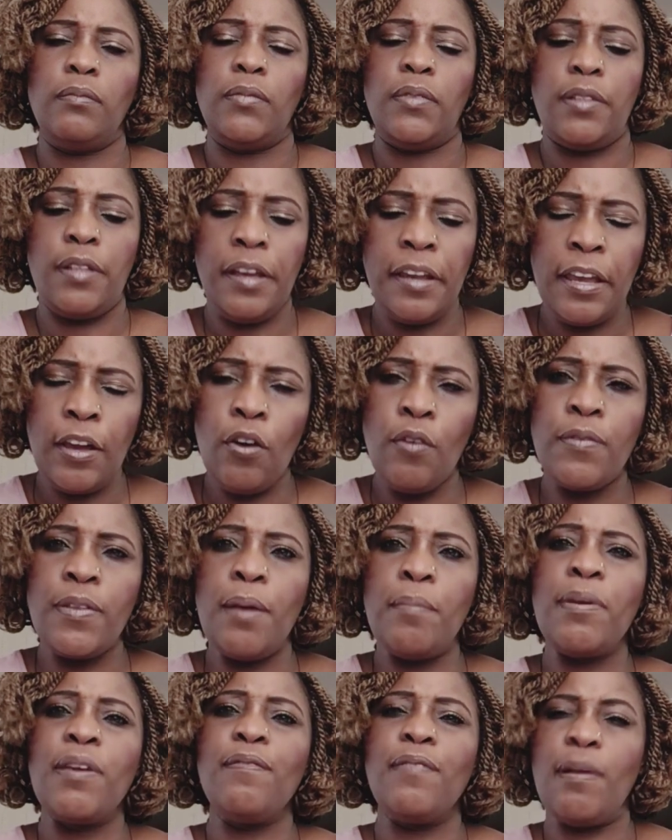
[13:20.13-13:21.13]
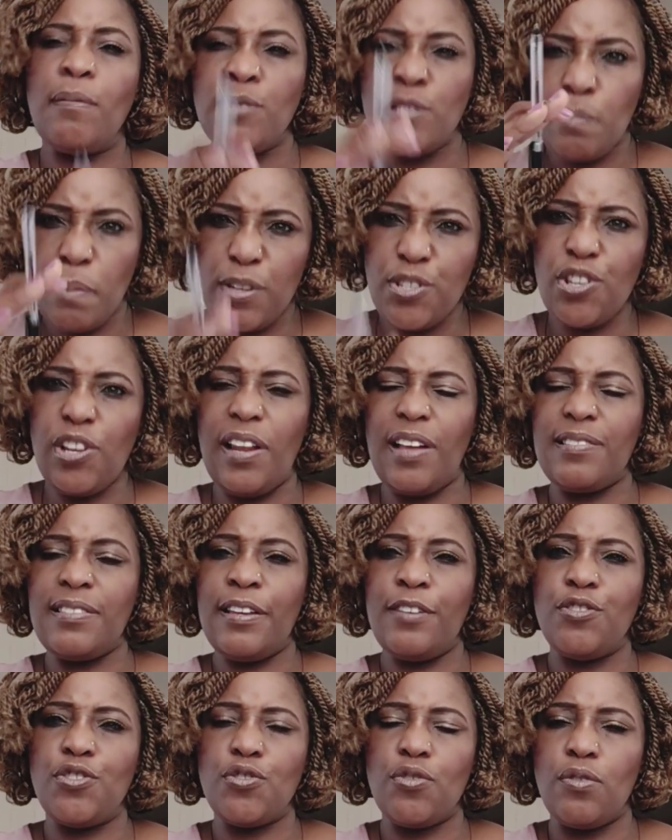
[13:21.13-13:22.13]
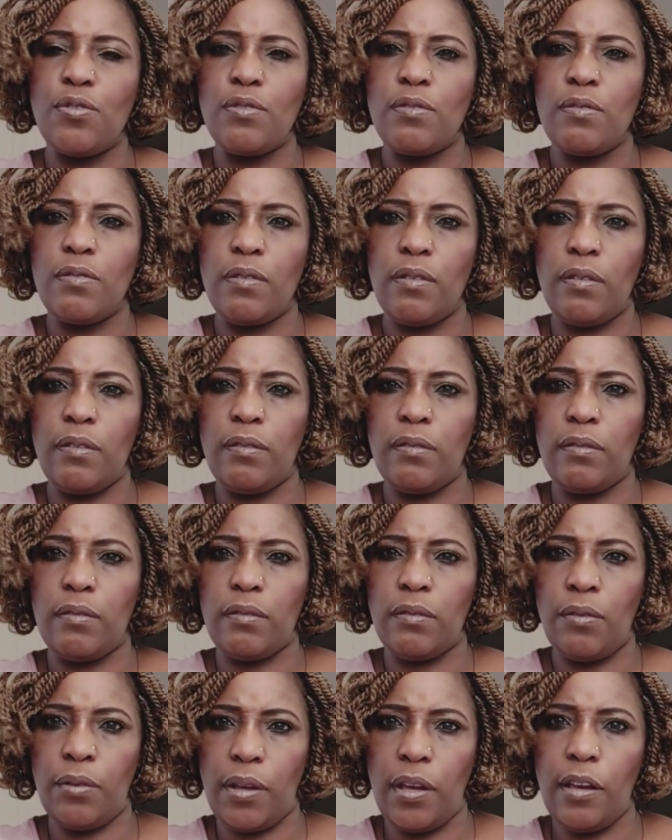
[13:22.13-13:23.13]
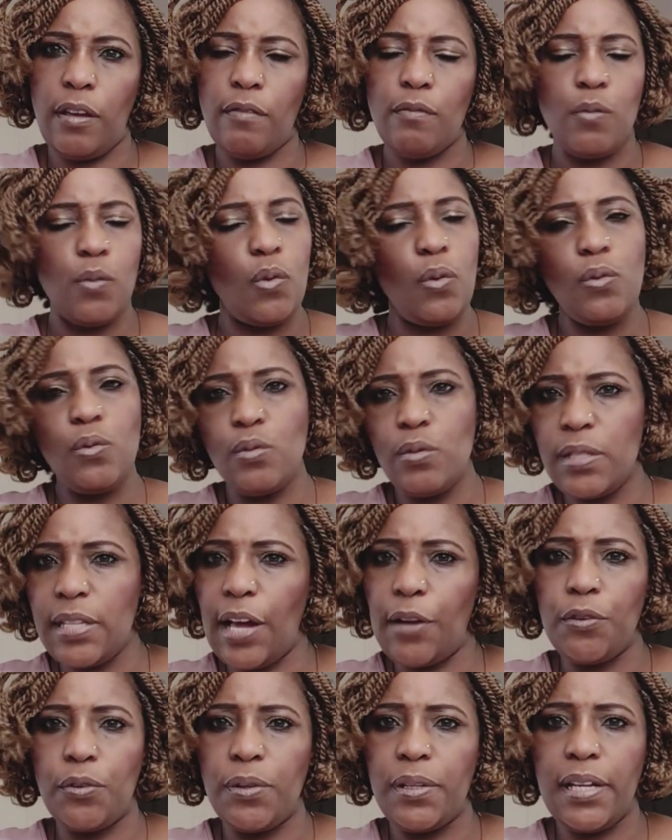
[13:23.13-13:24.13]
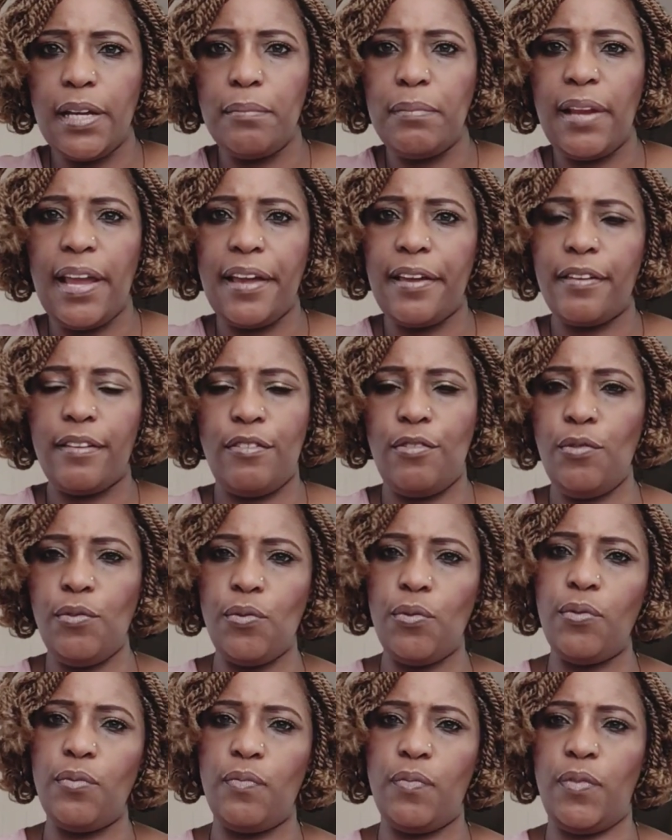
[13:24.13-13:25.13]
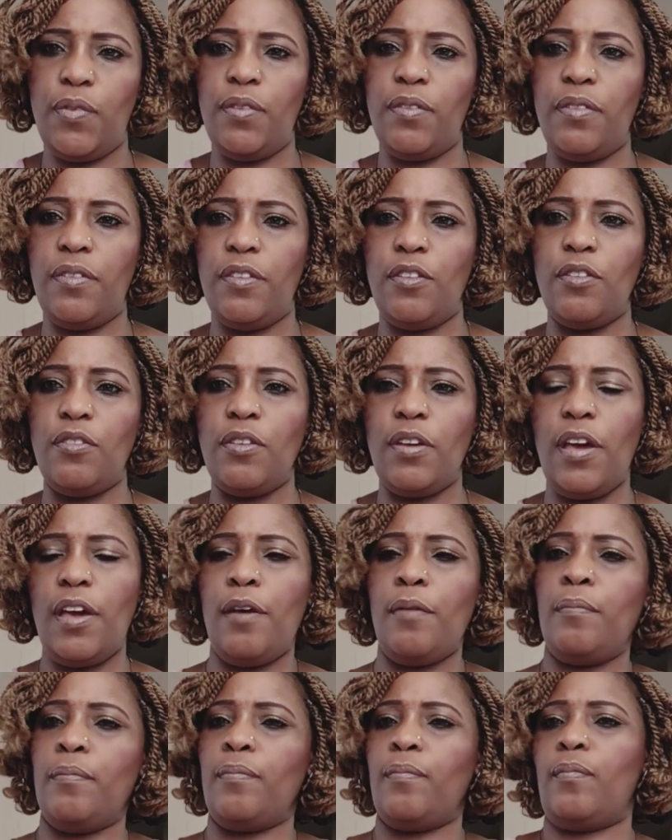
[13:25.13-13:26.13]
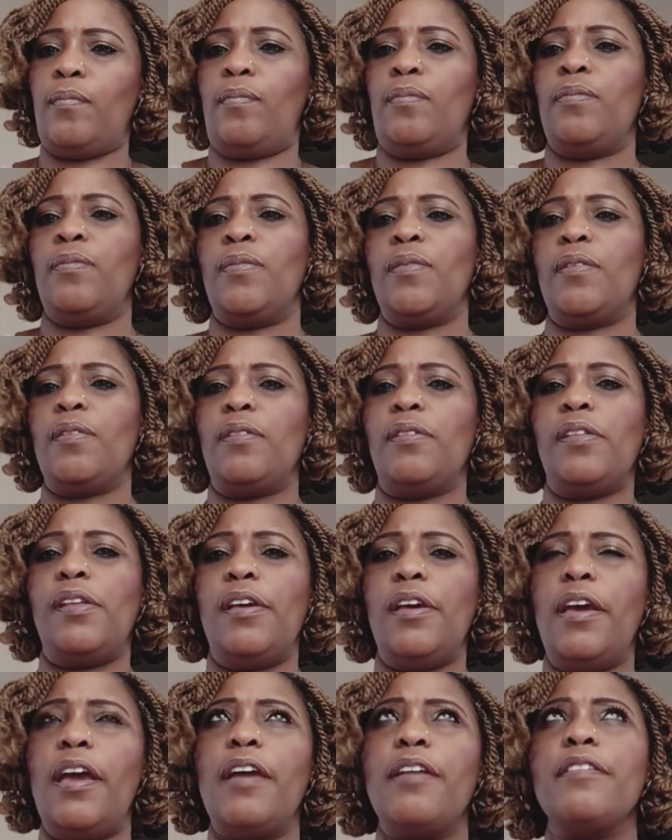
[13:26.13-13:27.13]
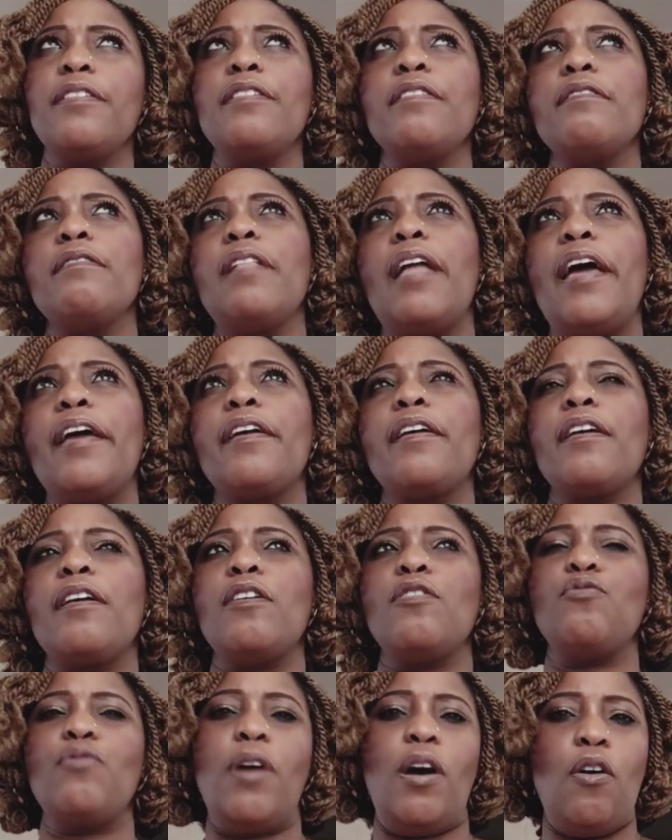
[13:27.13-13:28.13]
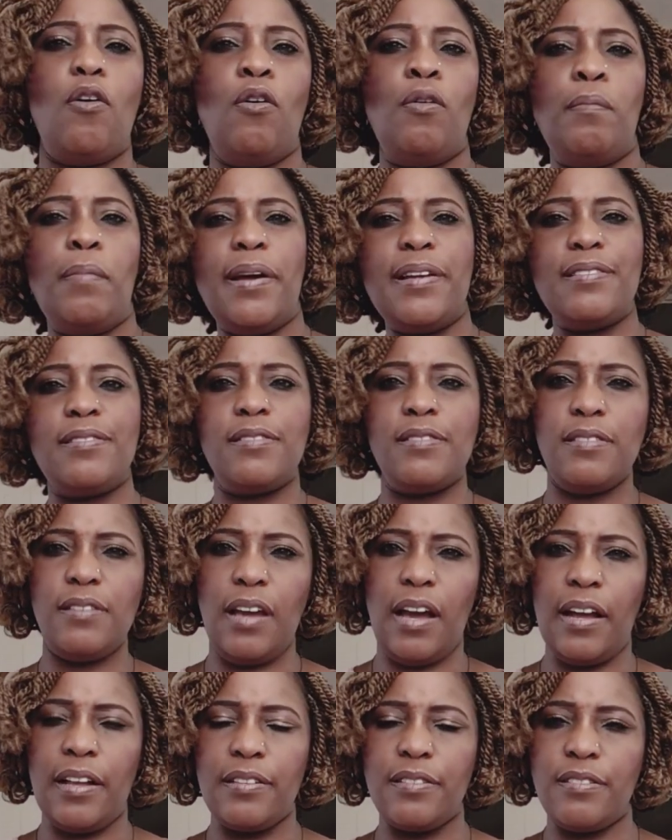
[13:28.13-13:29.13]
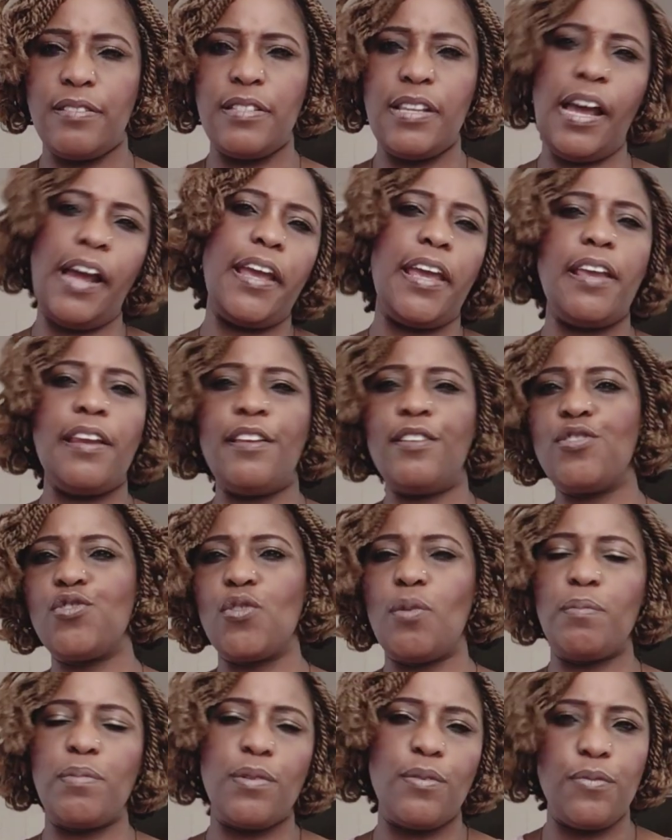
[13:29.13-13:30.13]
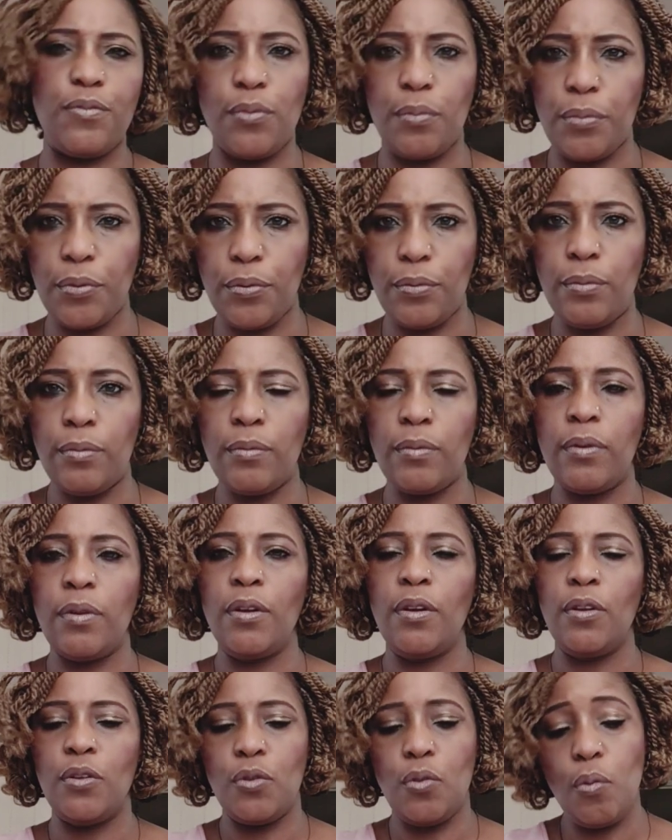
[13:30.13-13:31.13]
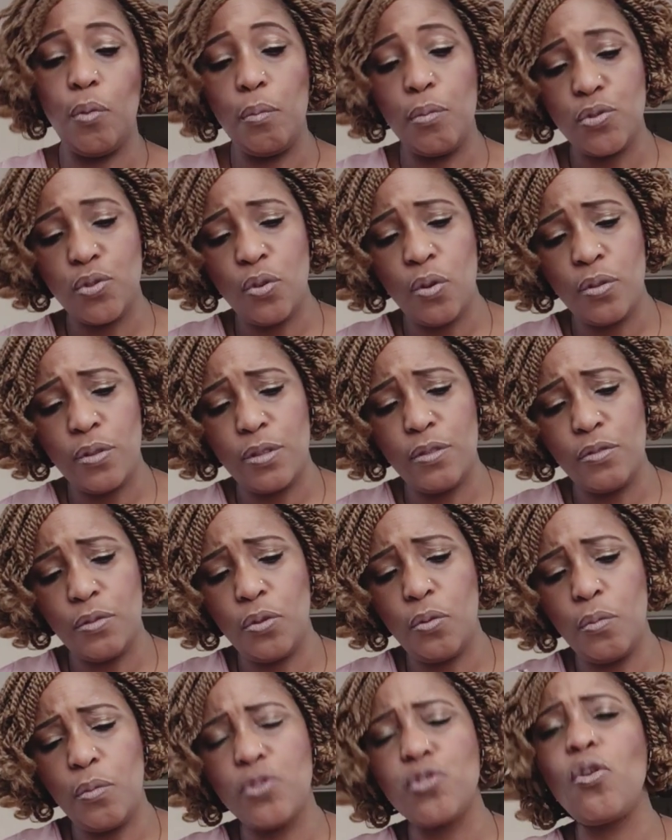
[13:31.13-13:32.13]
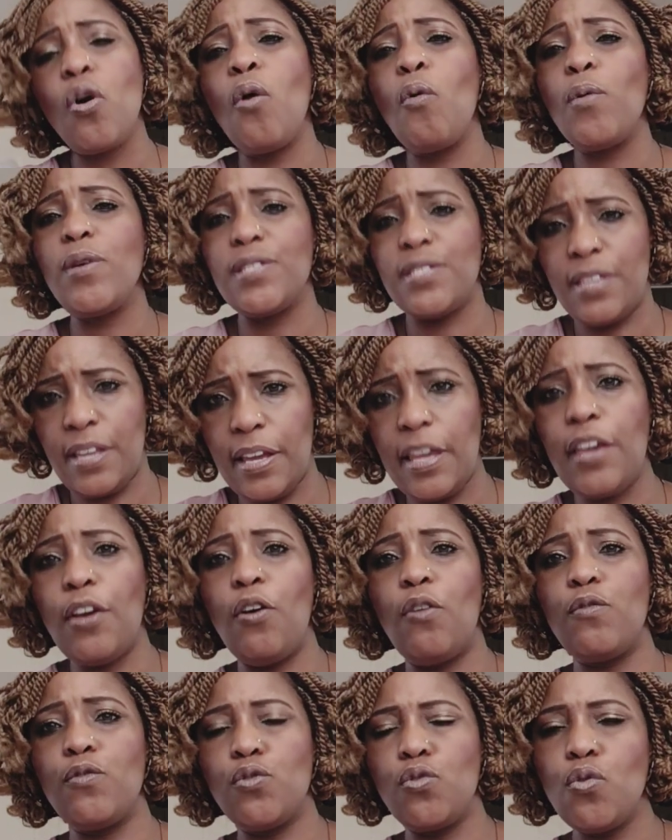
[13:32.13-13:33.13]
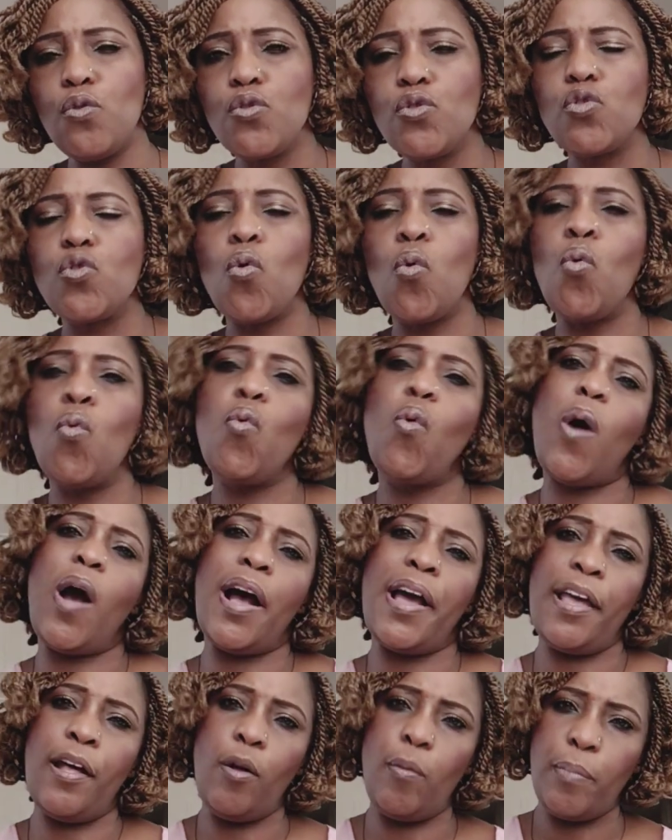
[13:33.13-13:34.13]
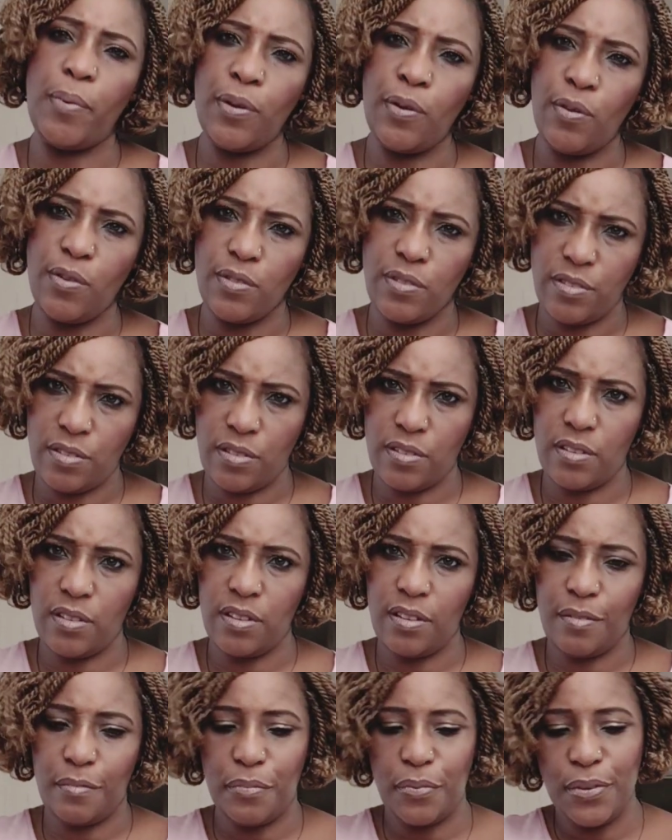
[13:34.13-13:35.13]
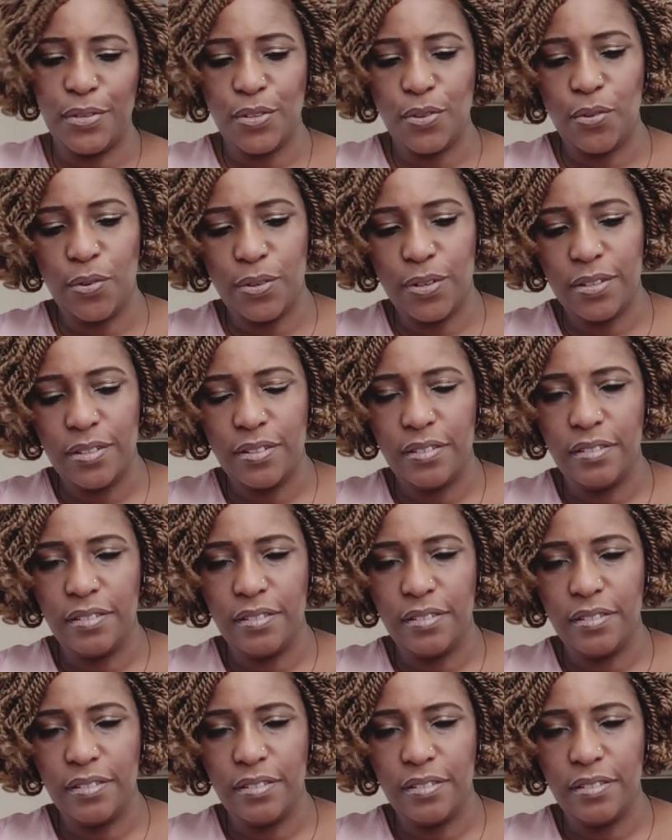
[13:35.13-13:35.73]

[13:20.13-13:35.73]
Take care of them. Give them special attention. Okay? Don't look down on them like, you know, like you are almighty and they are gaining something from you. No, we must always take care of those who are helping us. Praise God.